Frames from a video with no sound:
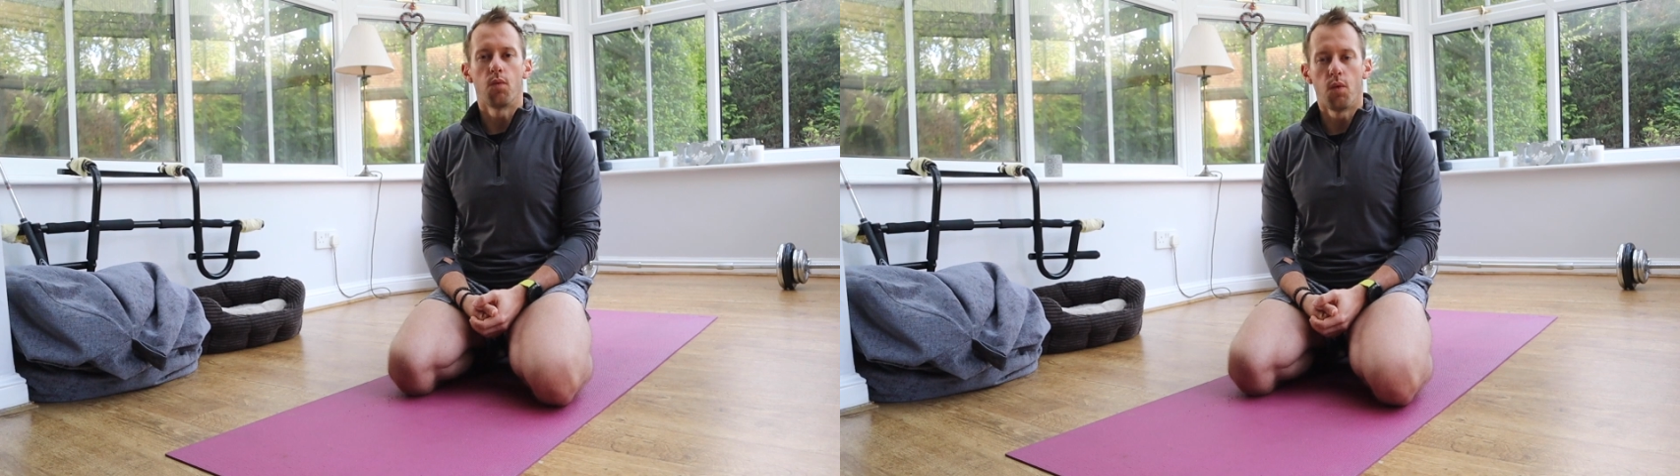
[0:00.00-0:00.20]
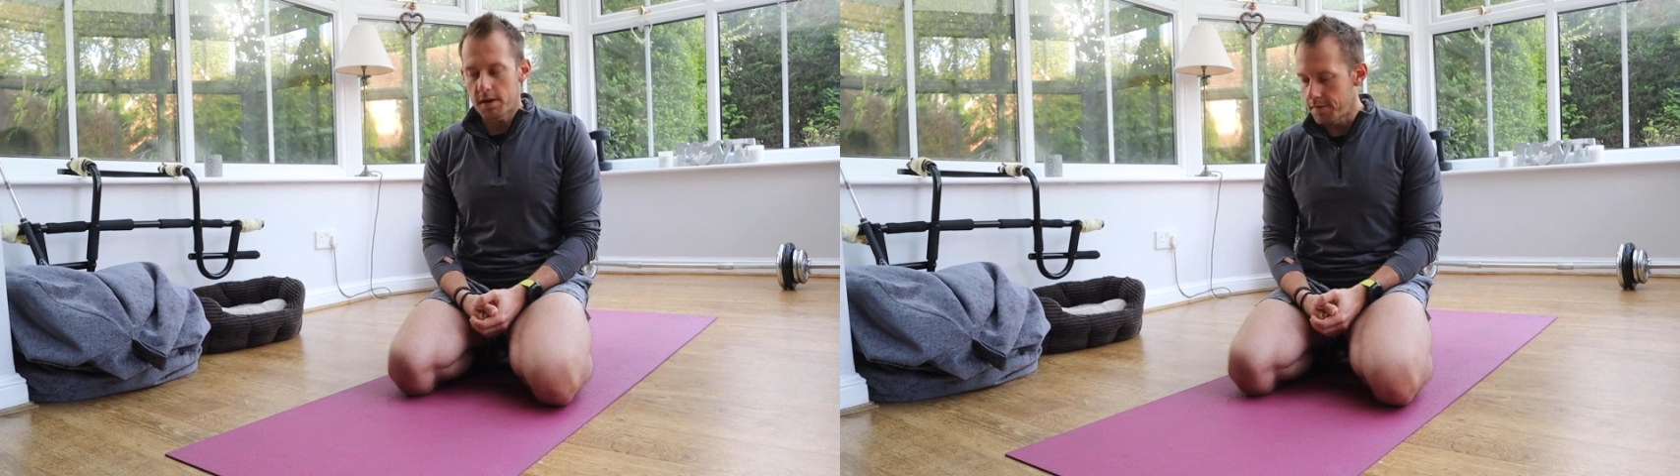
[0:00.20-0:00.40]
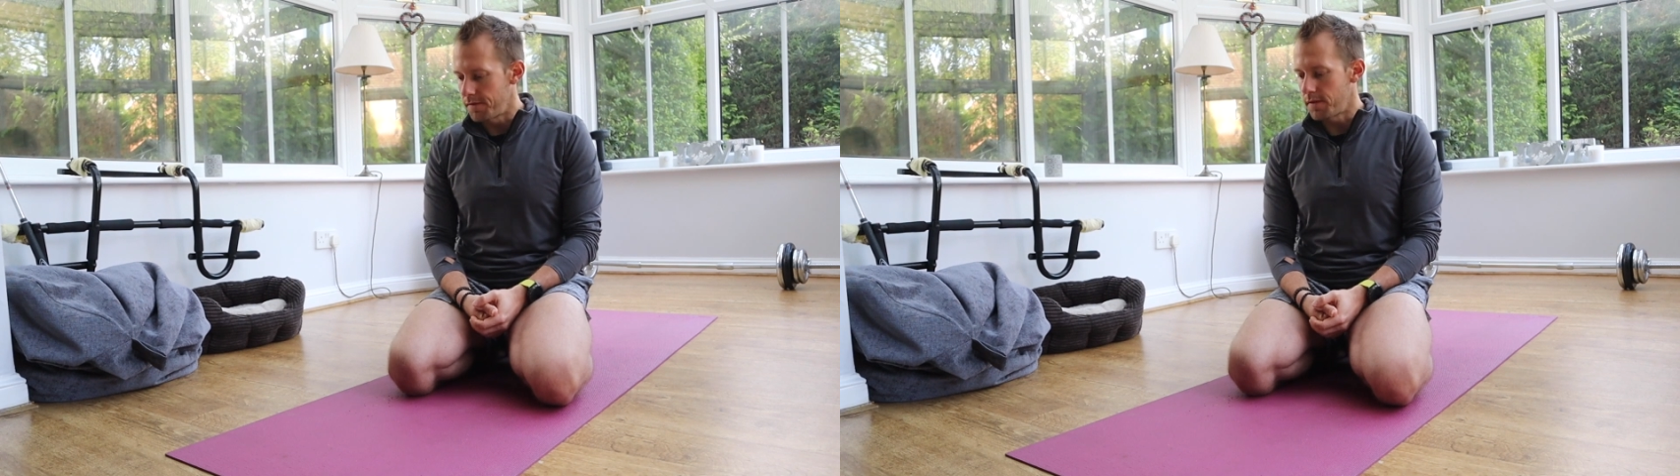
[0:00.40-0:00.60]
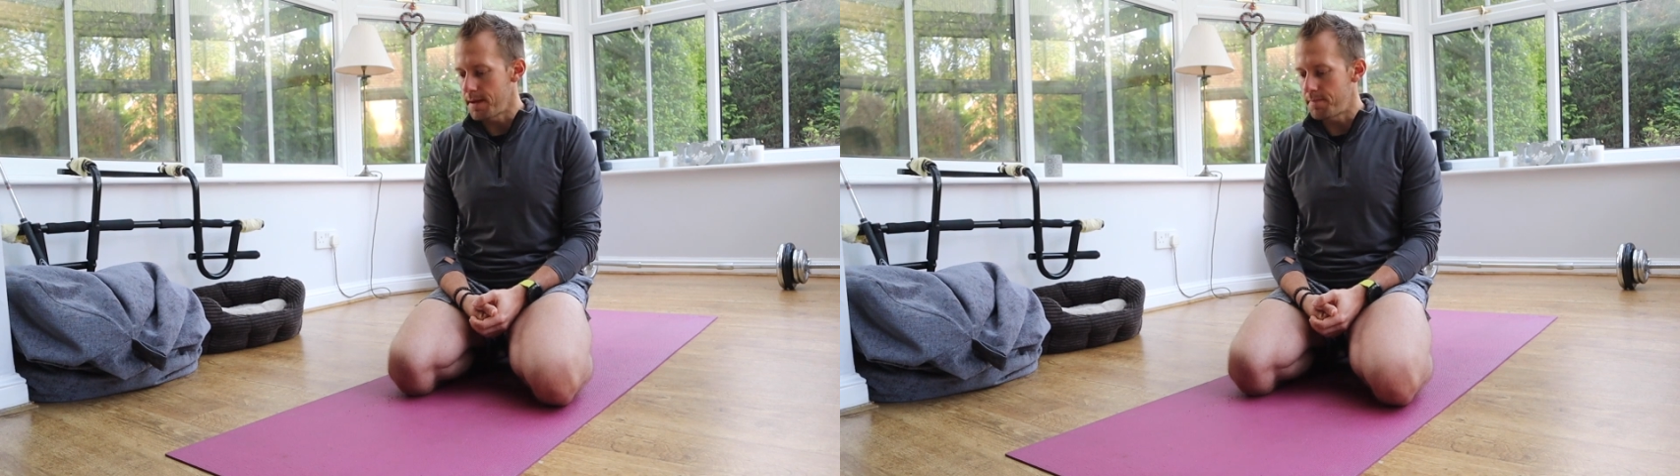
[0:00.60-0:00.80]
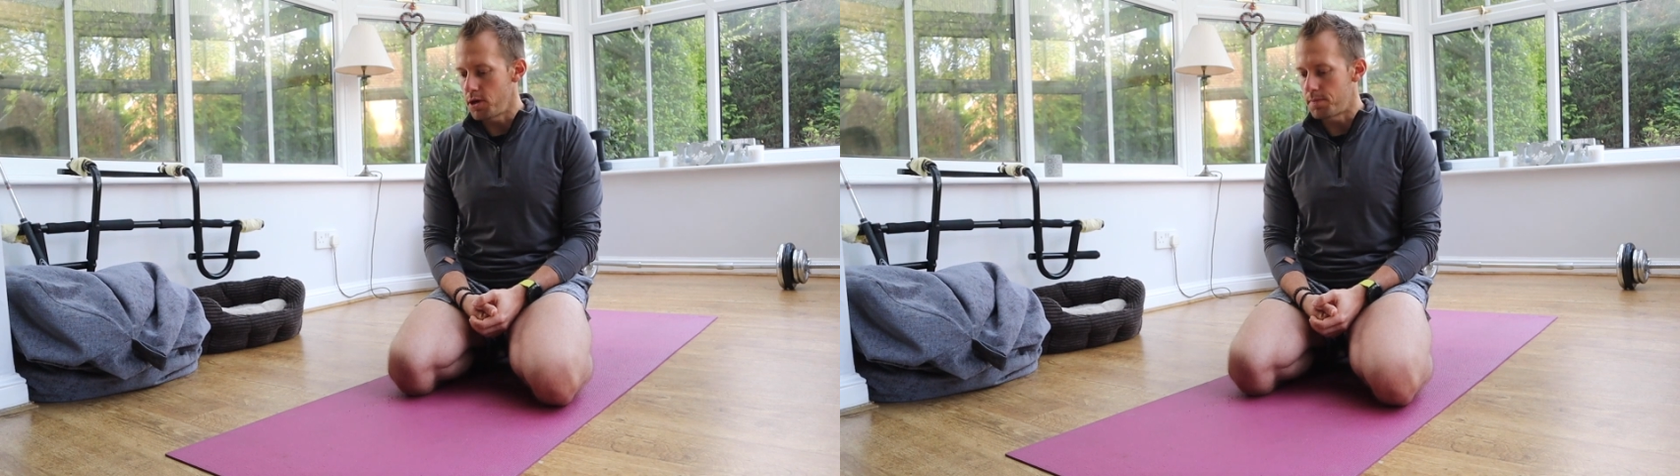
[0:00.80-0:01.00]
wonderful
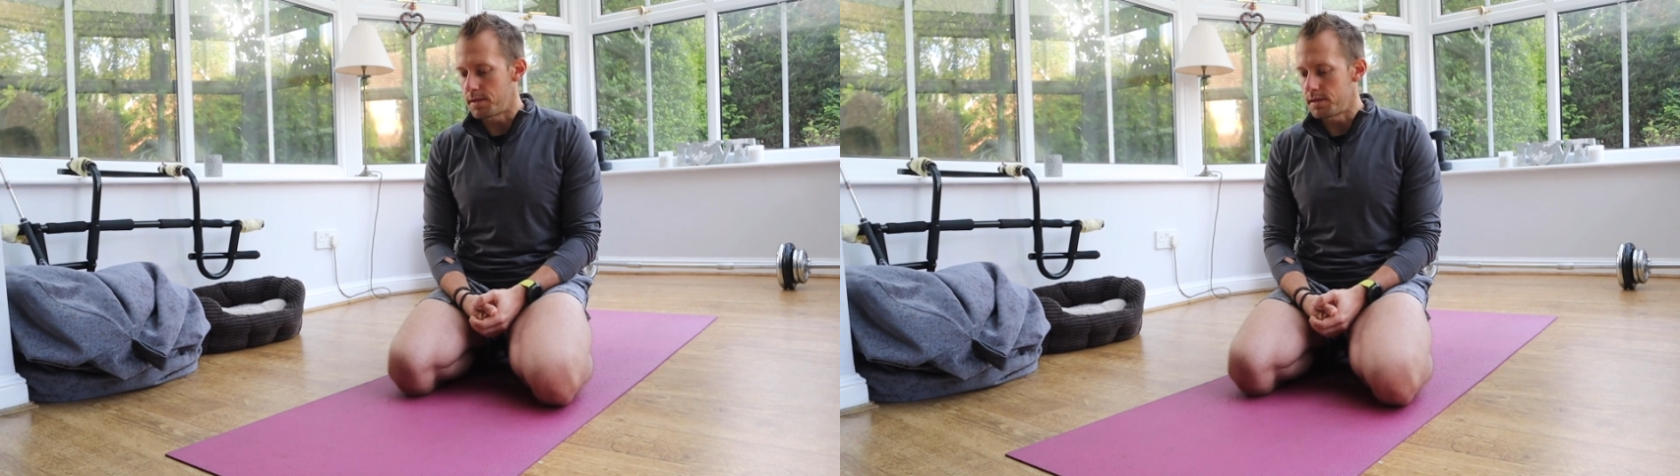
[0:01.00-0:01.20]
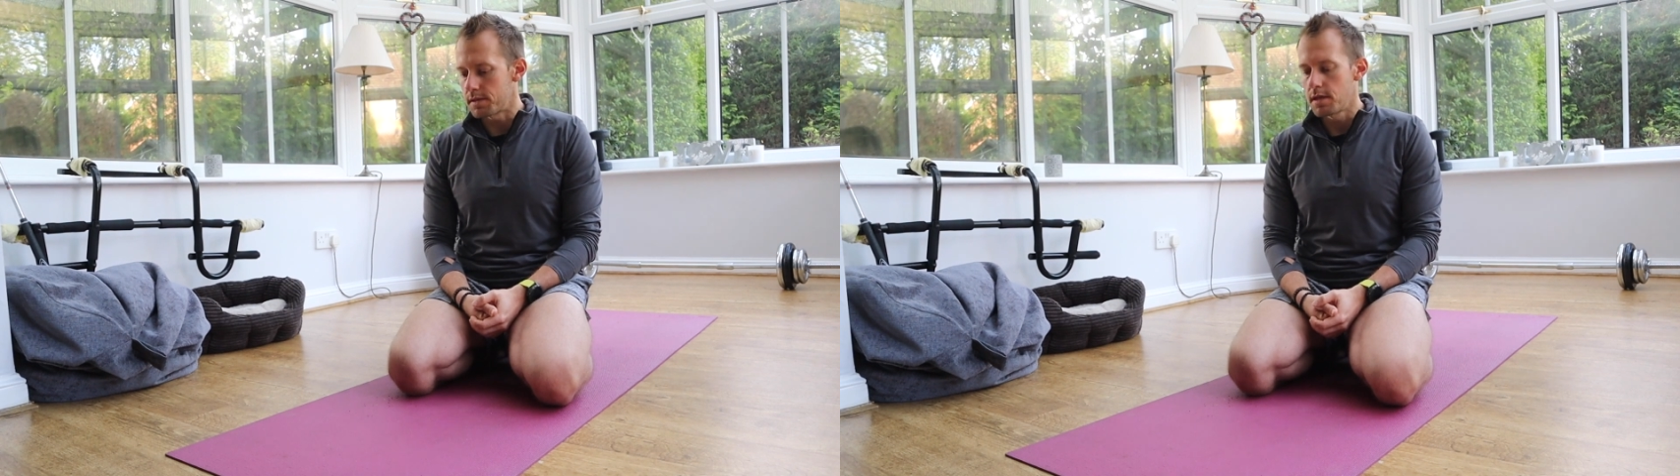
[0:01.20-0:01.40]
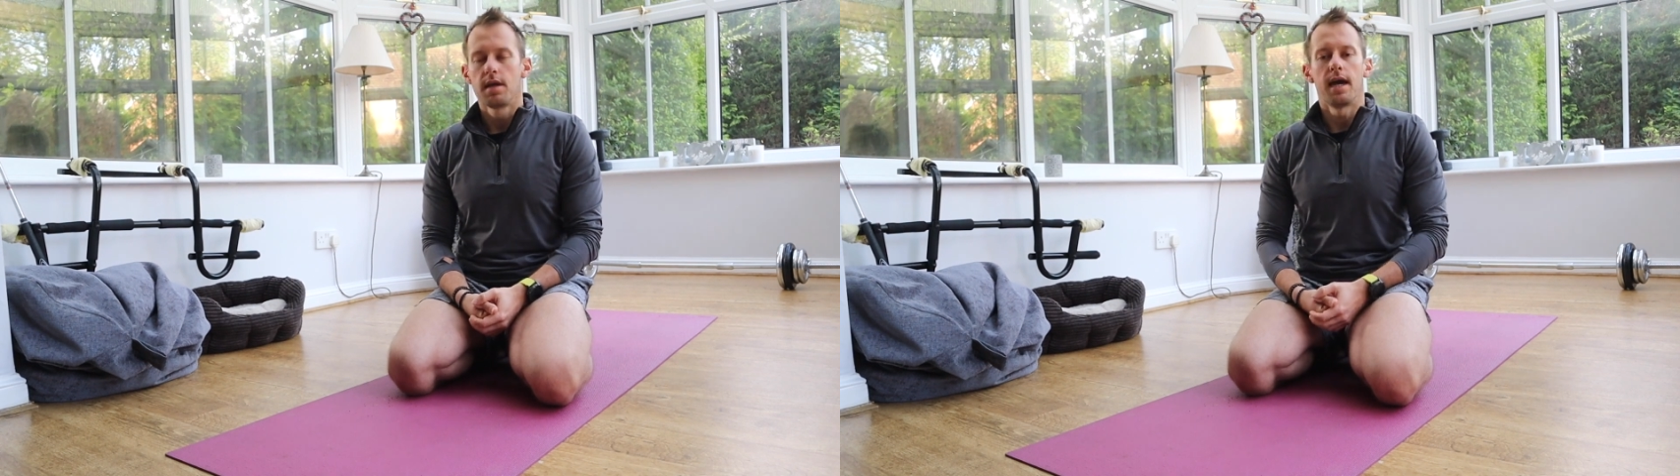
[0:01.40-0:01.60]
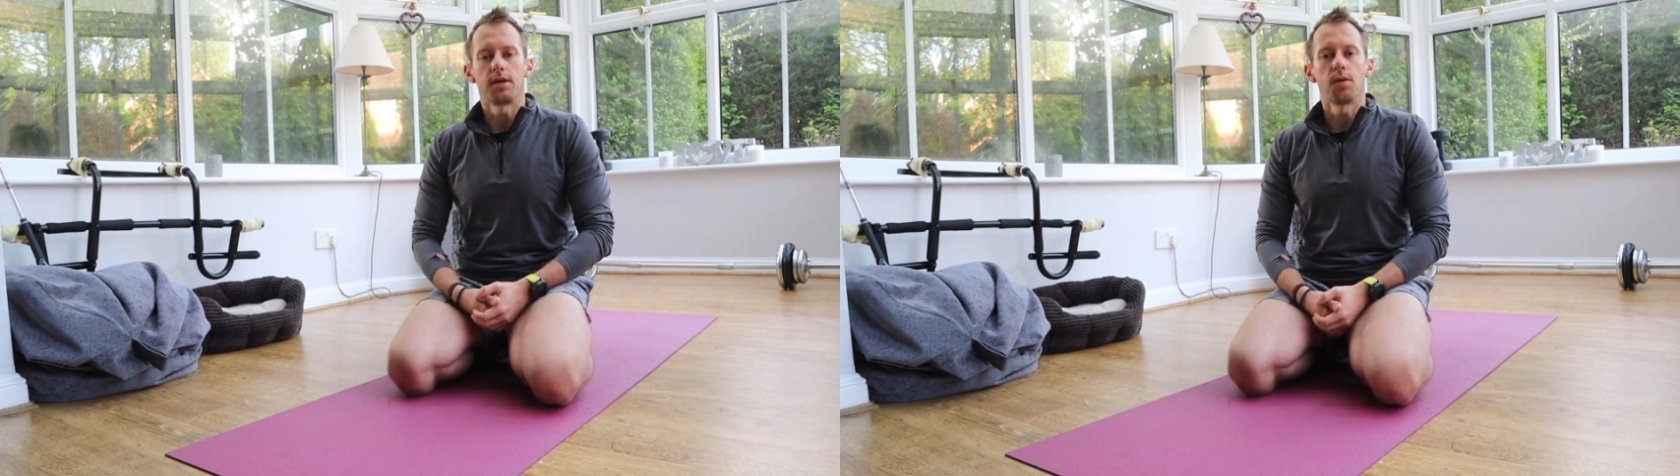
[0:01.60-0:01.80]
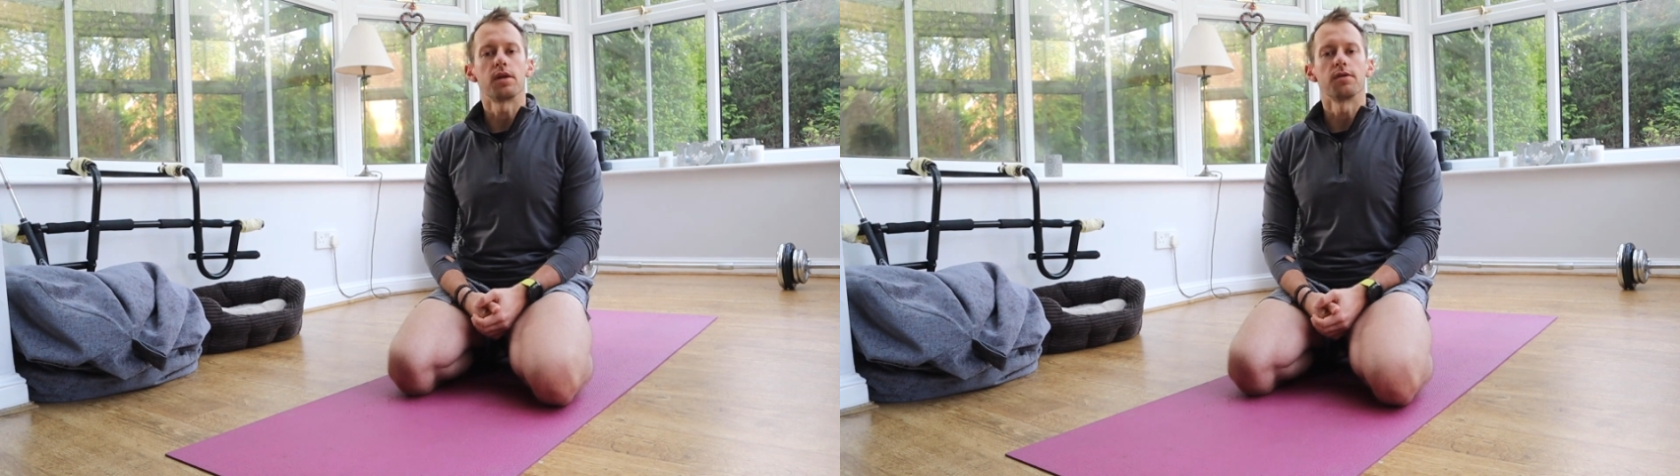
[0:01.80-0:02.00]
hip openers,
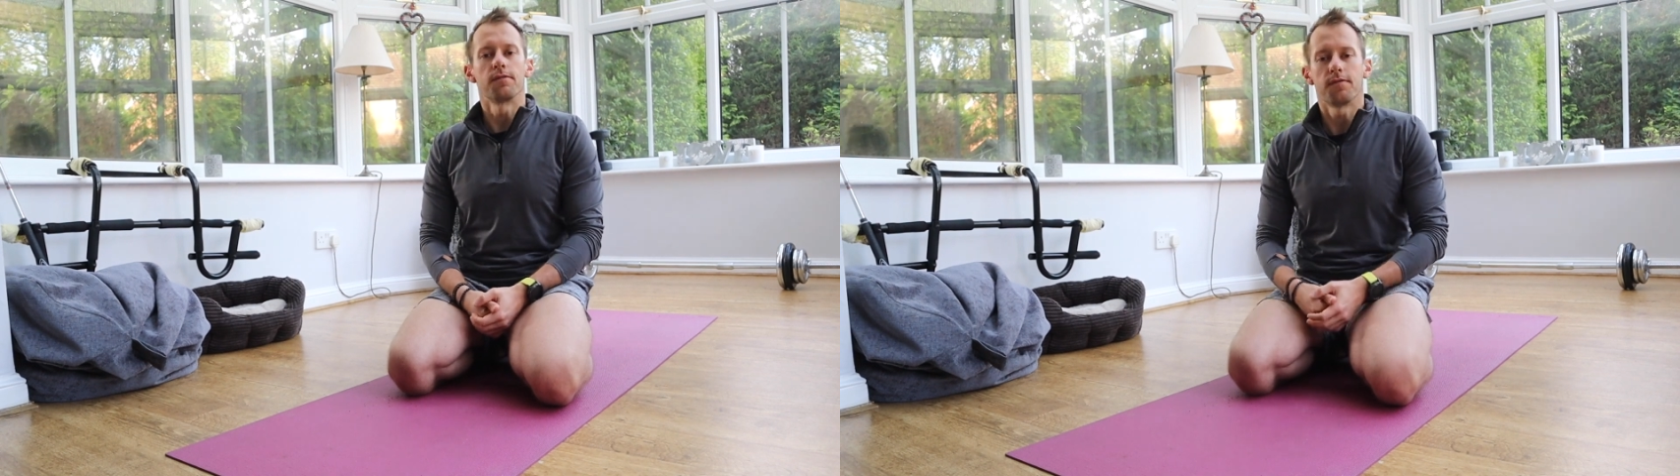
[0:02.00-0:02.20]
and what you'll